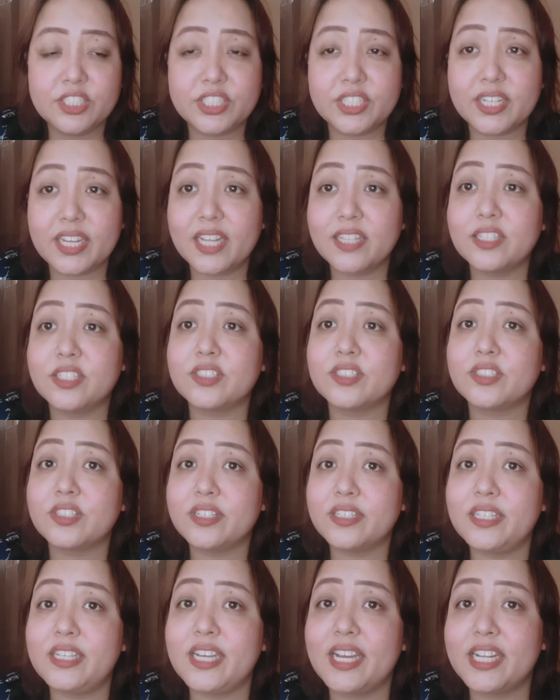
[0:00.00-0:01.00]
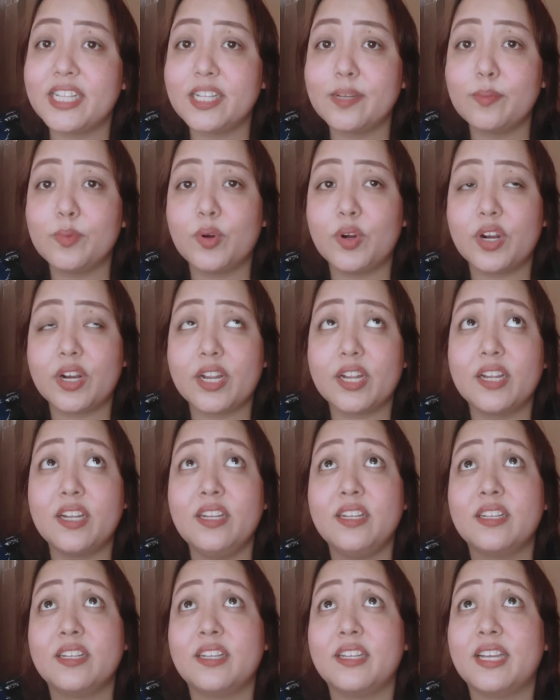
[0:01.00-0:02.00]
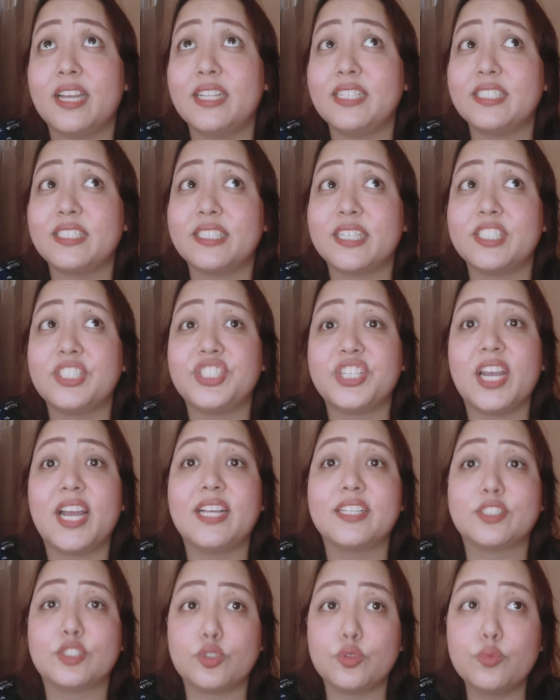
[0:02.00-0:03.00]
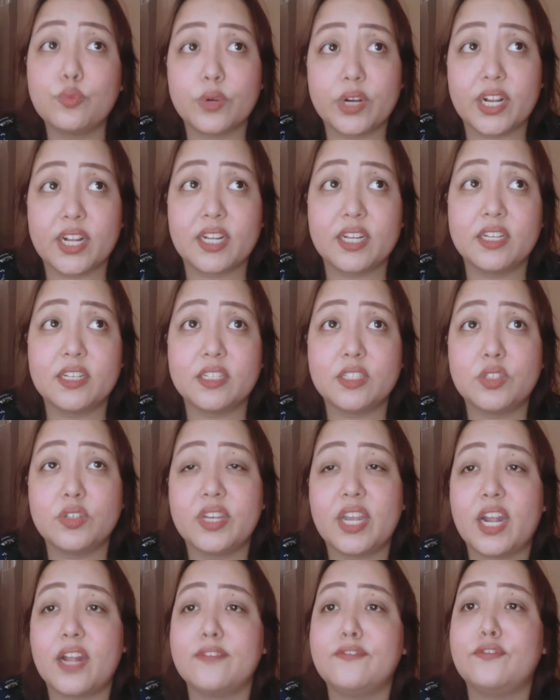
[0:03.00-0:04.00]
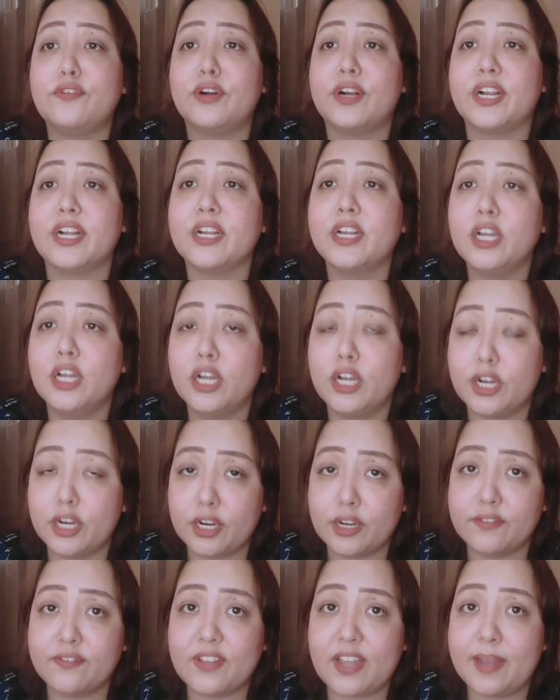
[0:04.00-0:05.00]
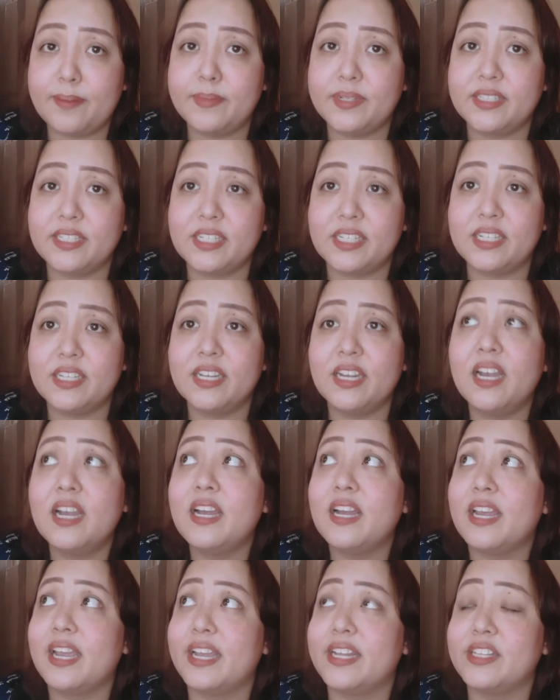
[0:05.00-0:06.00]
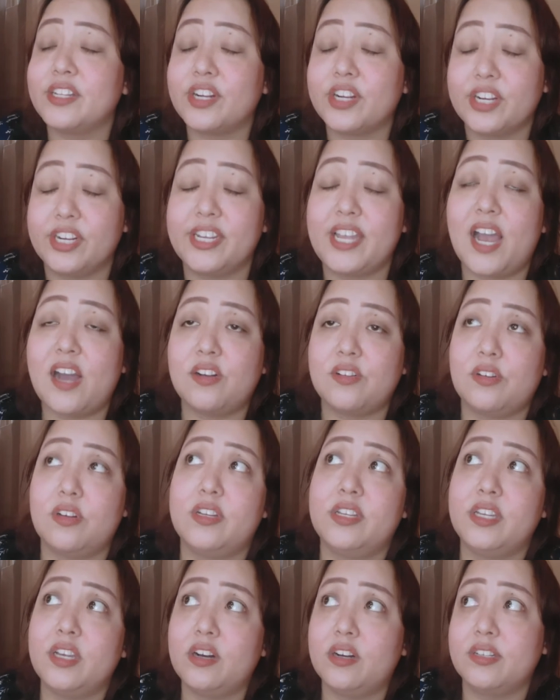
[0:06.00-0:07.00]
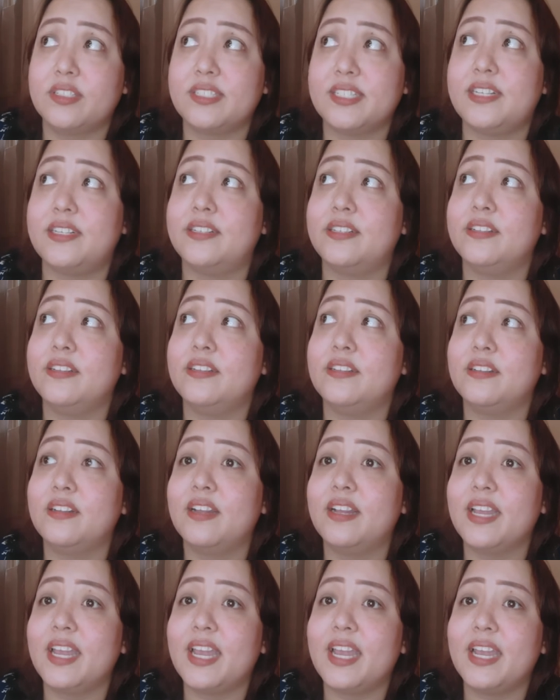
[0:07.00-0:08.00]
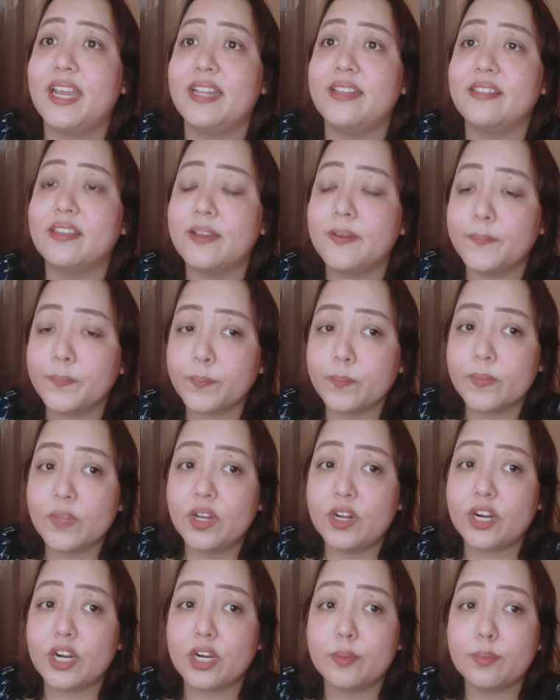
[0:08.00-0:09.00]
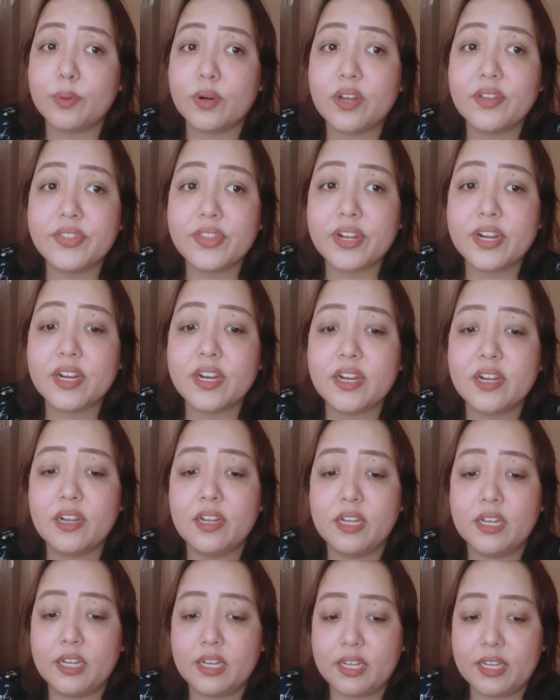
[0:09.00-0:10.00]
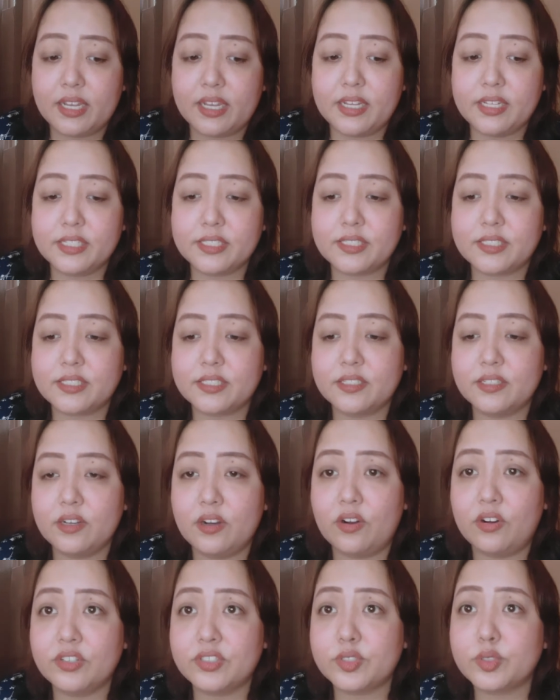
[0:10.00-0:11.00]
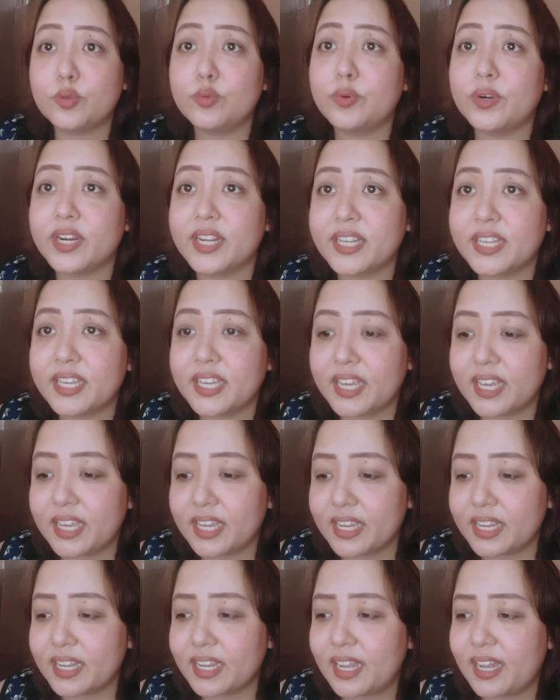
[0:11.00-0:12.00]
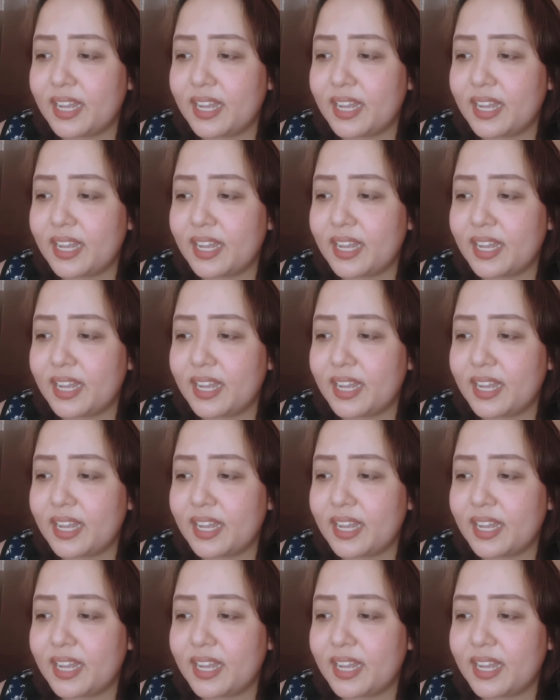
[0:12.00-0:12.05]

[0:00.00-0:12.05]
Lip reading: she cannot study anymore, and instead she has to work to care for her family and her young son. And her brother is also working